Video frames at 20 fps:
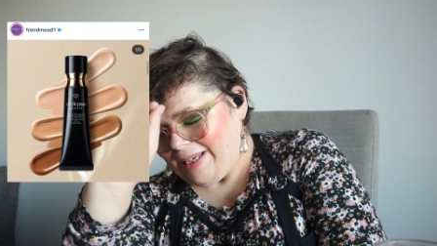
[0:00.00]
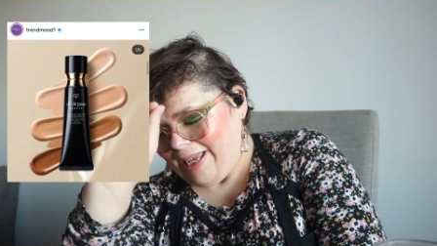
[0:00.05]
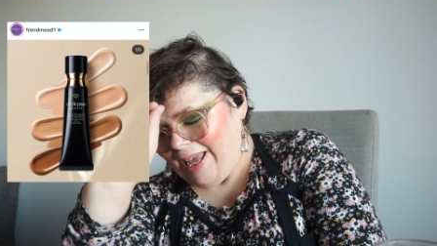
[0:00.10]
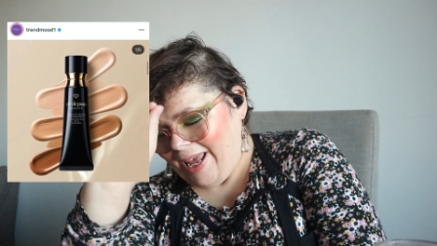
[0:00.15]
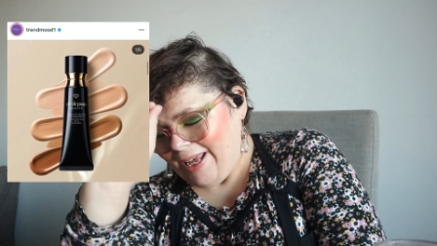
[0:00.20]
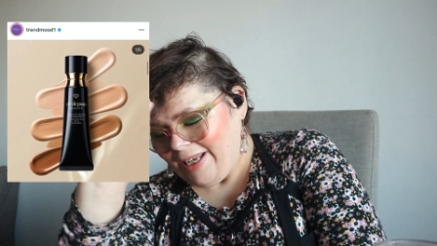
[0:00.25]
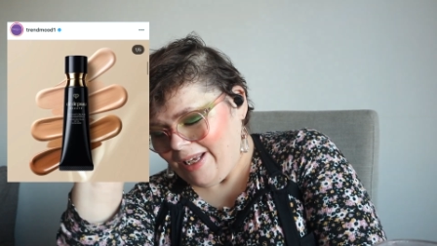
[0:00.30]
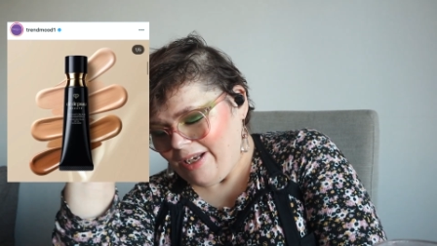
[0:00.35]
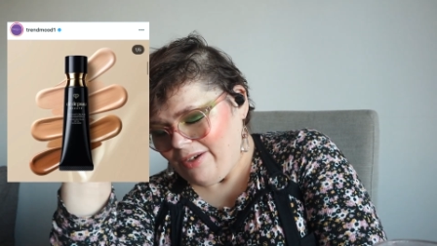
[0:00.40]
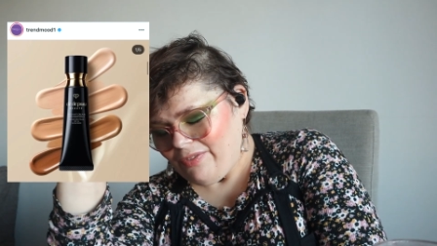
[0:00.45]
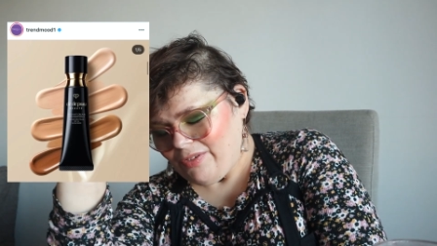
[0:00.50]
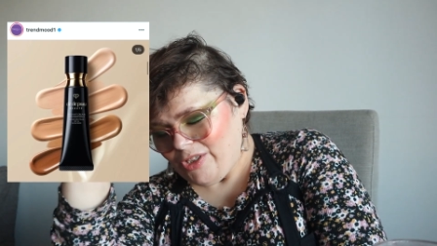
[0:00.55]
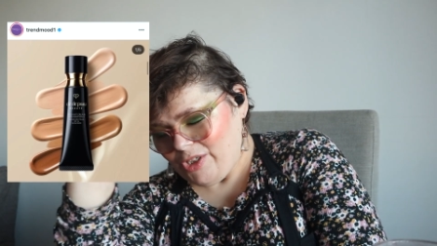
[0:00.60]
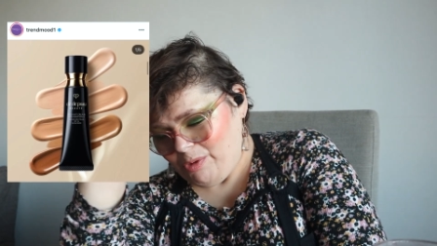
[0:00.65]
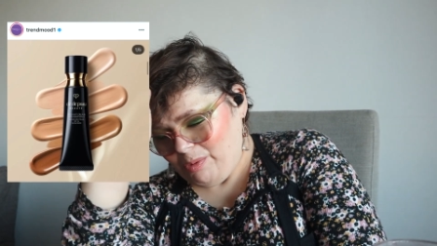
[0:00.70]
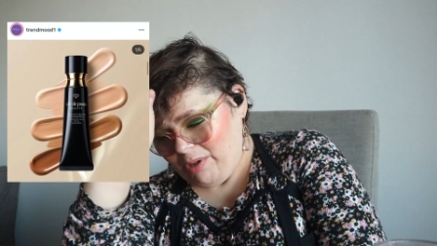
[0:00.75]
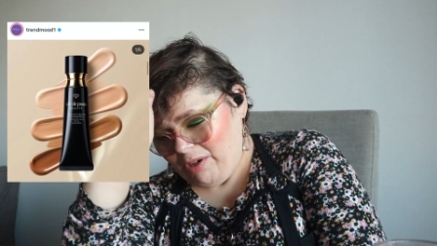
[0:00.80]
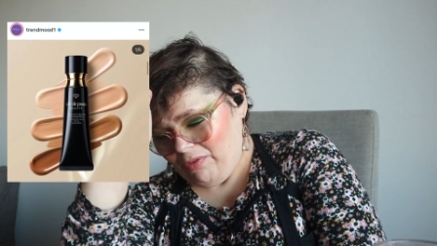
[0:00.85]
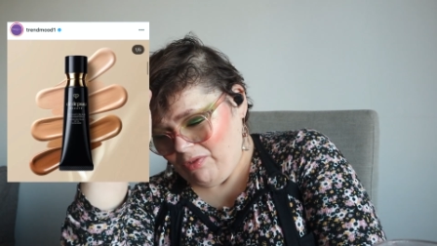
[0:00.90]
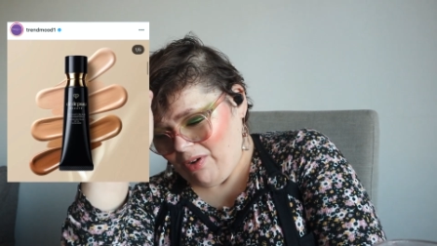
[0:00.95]
caking for
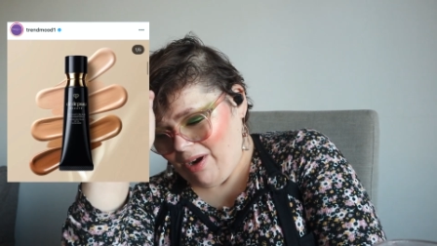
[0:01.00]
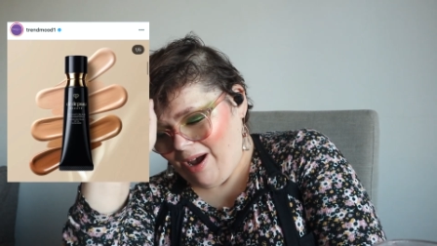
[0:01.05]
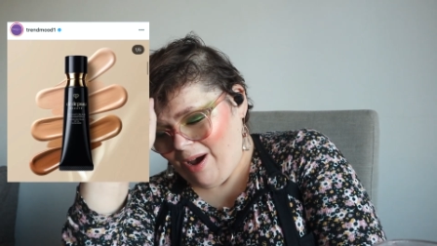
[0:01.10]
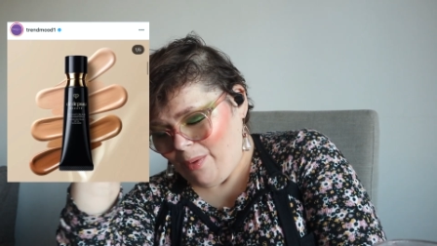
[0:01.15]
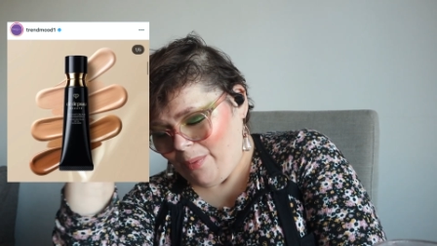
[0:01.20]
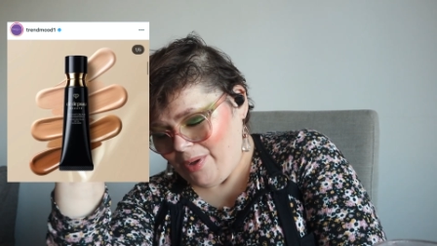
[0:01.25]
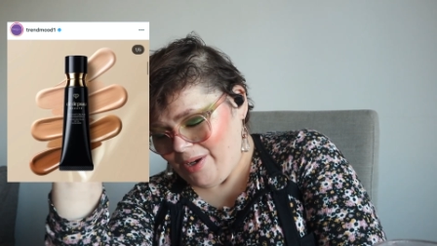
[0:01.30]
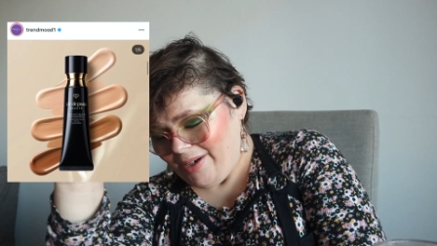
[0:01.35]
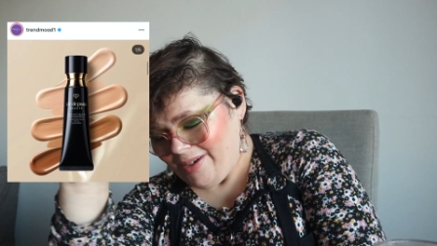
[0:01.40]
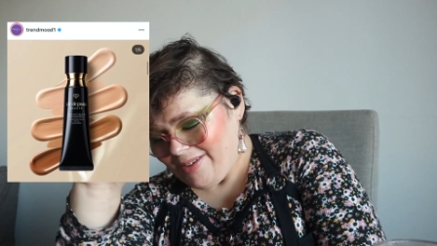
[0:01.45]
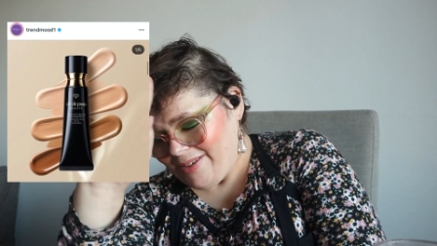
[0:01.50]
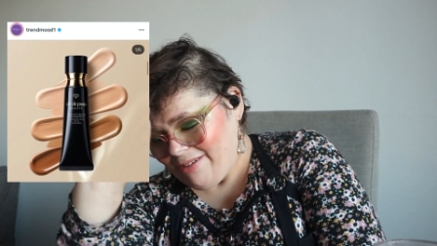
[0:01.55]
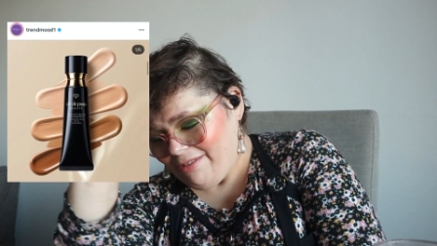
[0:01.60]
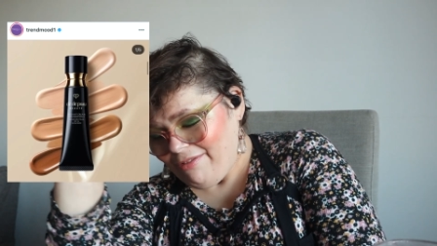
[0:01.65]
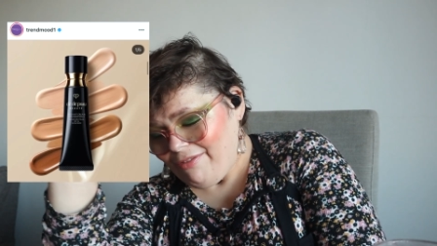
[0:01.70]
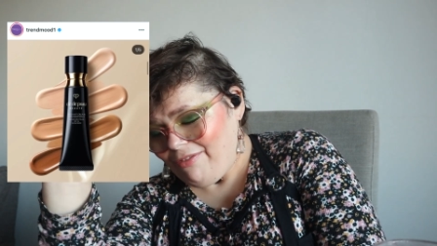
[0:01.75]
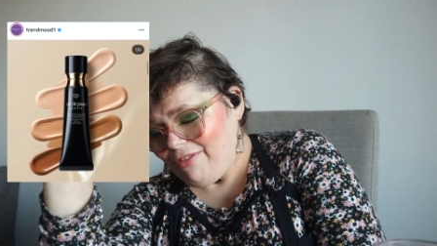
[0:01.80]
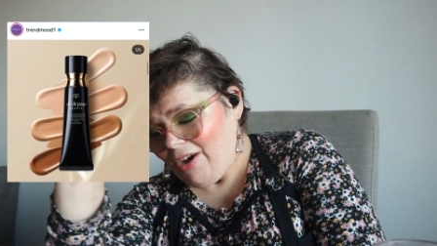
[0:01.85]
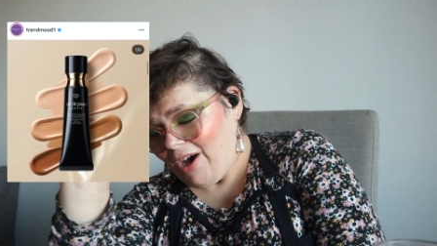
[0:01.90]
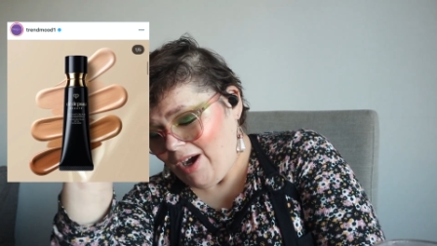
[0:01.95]
twenty-four hours,
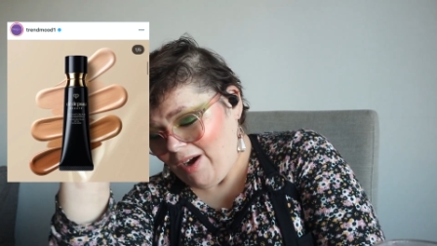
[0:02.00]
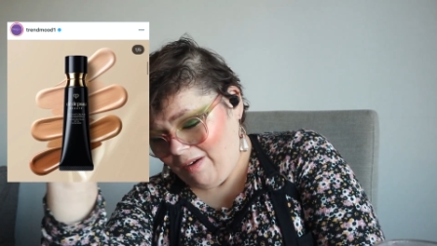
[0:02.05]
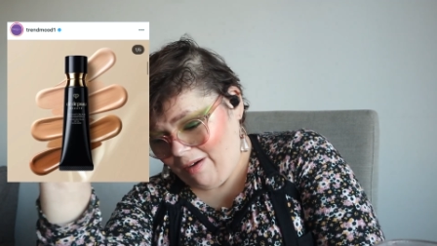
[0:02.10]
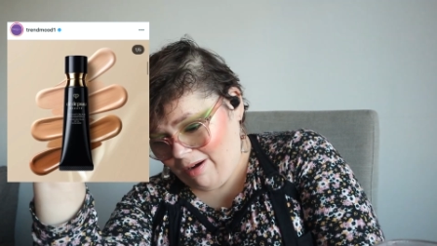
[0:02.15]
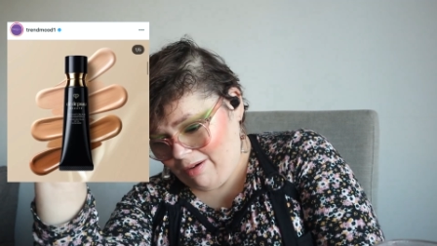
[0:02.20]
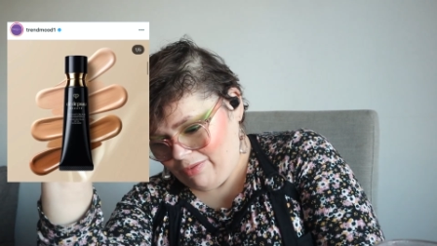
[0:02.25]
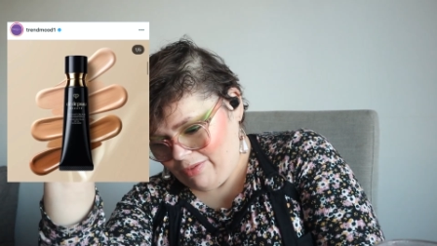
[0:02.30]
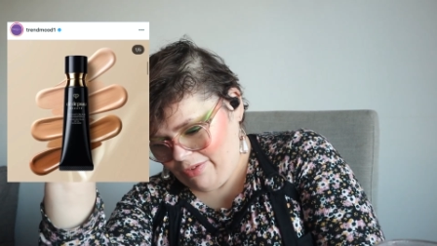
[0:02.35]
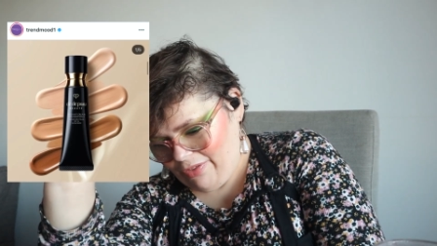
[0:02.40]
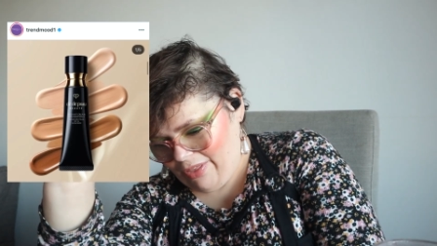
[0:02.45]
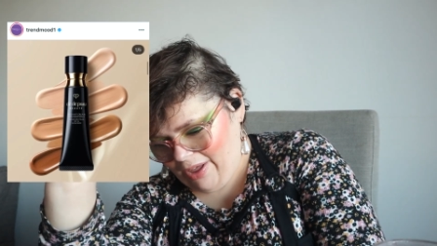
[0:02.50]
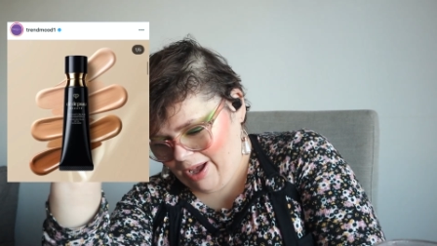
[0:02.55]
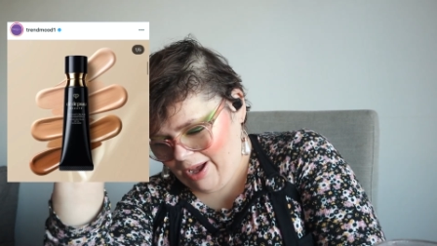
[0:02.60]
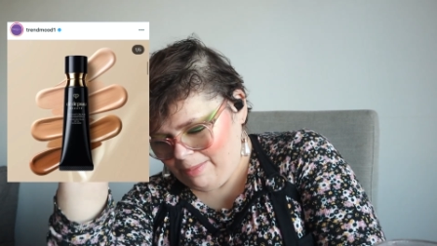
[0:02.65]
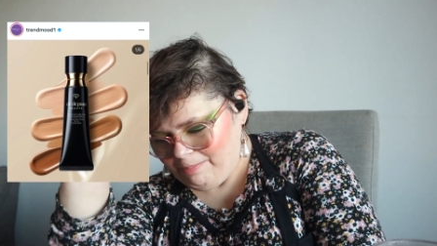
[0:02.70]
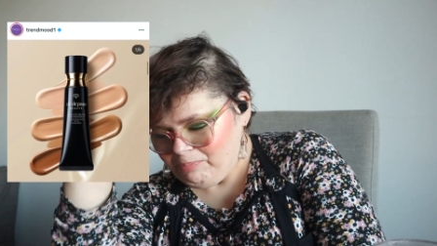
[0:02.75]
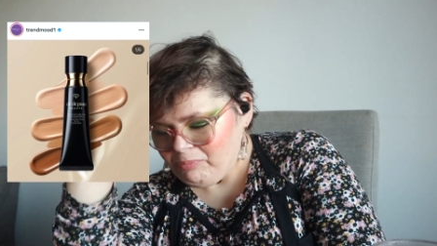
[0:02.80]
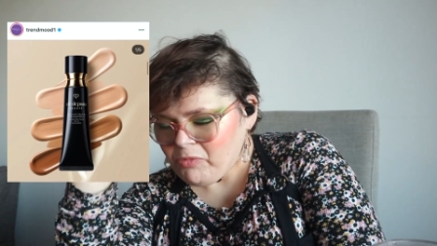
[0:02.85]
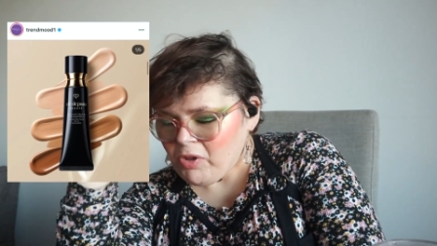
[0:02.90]
fuck off with that.